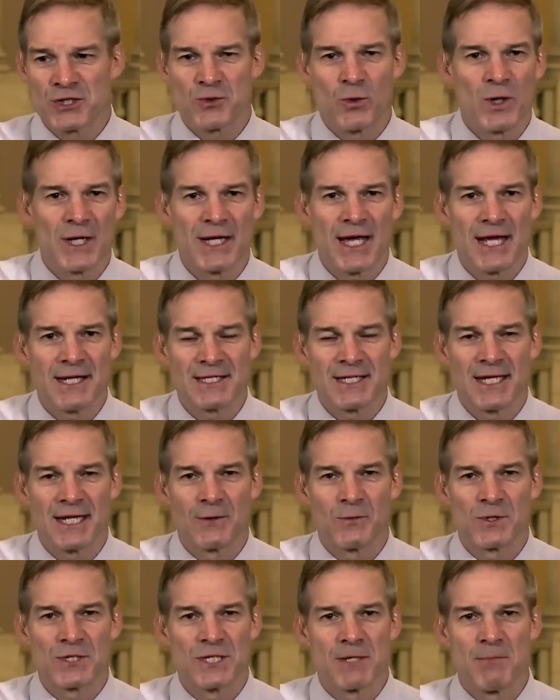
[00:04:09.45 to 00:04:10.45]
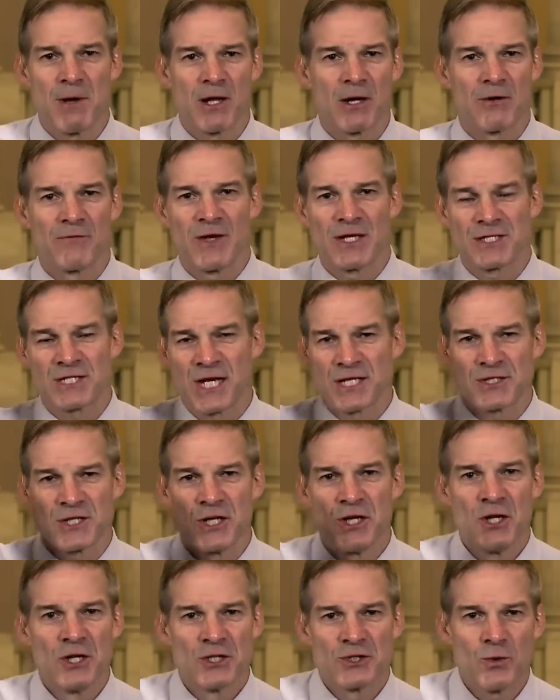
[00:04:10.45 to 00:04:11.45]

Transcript: 2018, it was the Mueller investigation.